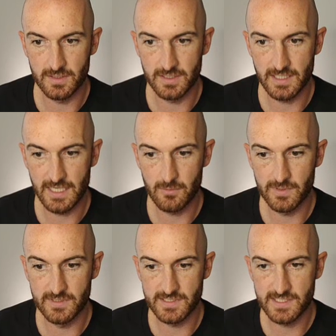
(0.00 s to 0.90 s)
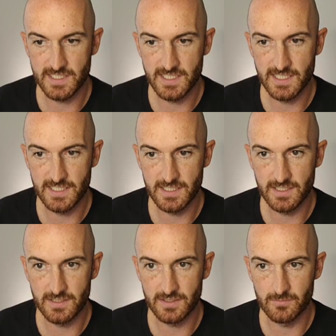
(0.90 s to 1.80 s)
now we can see
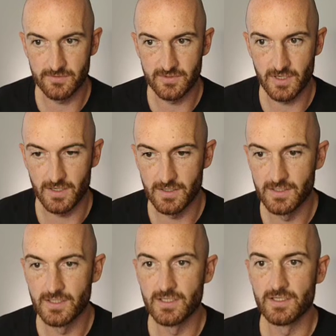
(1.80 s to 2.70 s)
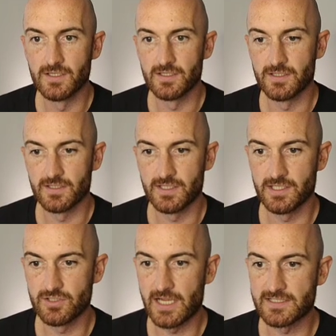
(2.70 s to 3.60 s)
that we've got the
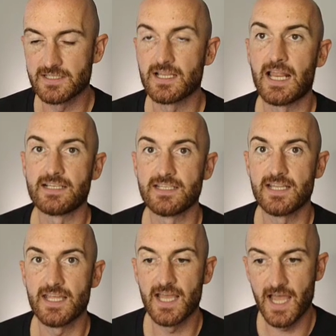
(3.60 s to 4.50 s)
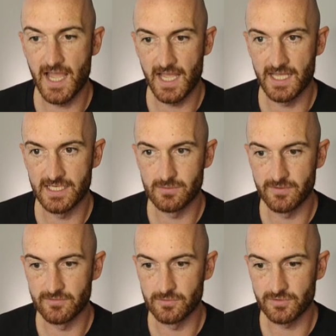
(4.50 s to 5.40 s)
injector selected here, and
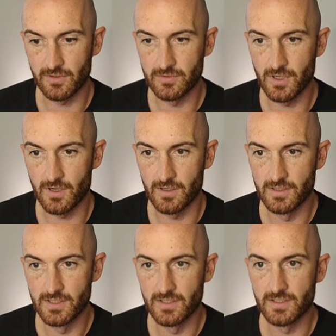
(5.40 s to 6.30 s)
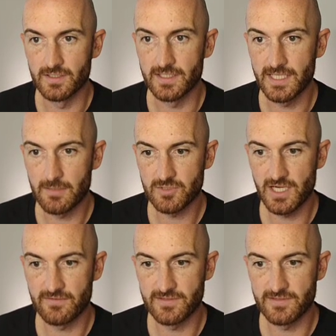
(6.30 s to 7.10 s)
we've also got the camshaft